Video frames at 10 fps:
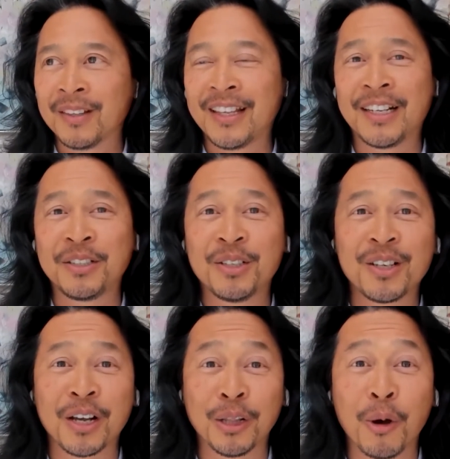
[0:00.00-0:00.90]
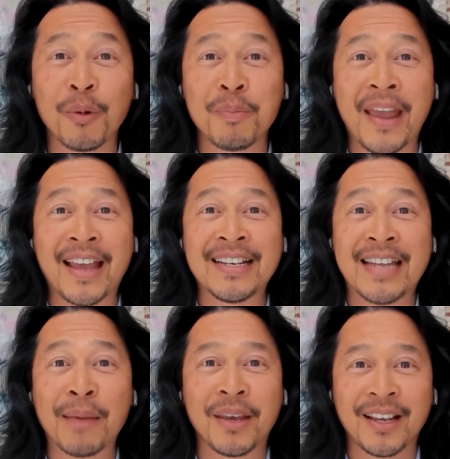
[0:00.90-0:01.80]
that it took a global
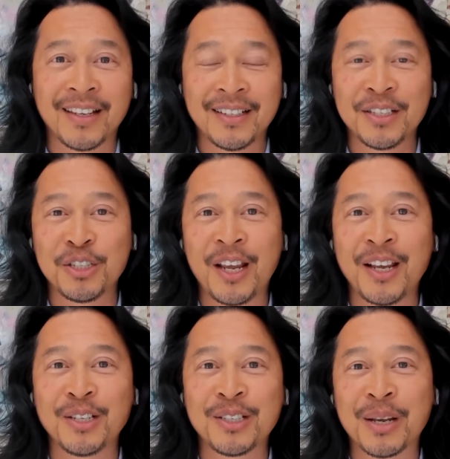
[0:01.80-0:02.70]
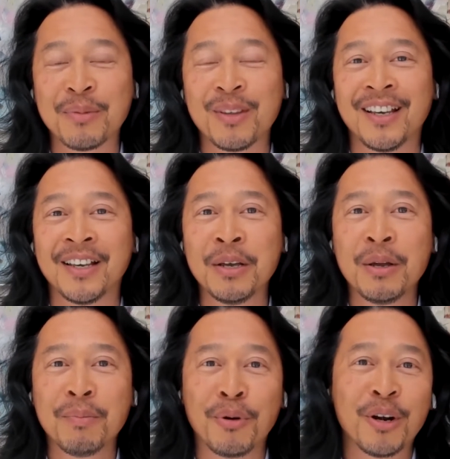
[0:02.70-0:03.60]
pandemic to change some of the
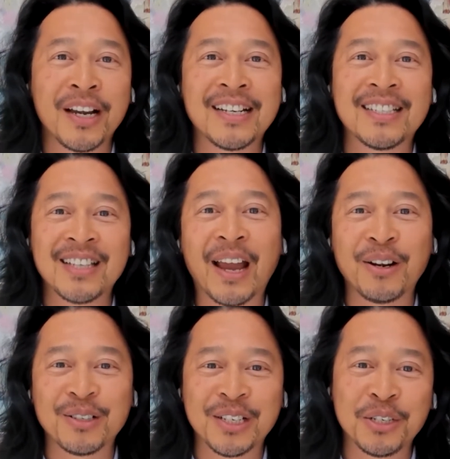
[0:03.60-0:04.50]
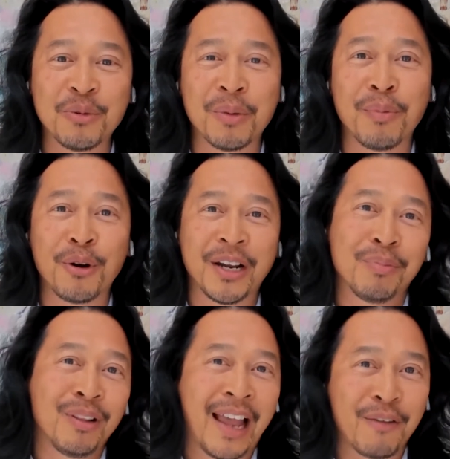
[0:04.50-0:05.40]
burning desires into a burning
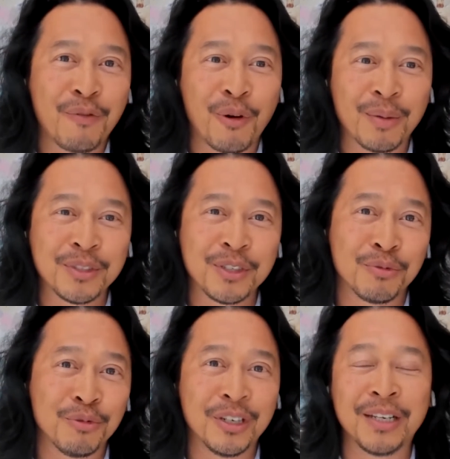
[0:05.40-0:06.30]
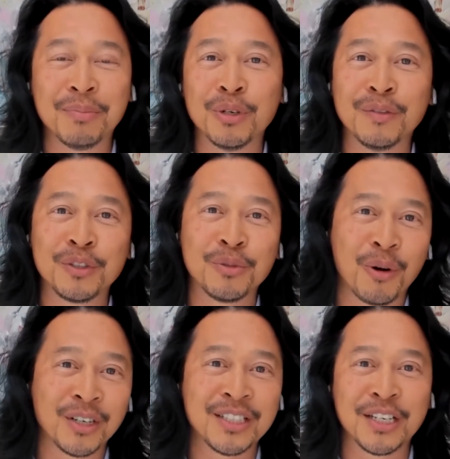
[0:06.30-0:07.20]
platform to really move
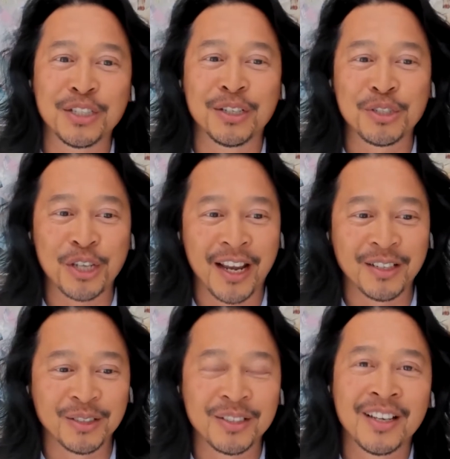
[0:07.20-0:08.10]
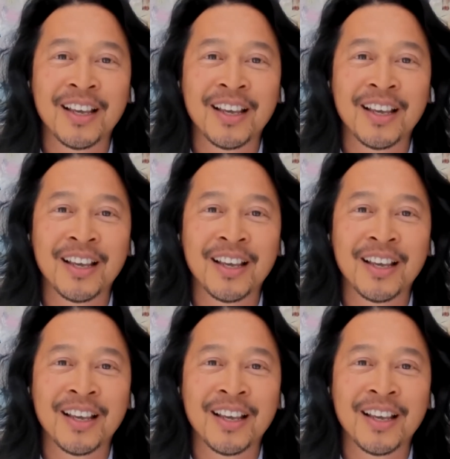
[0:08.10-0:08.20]
towards digital channels.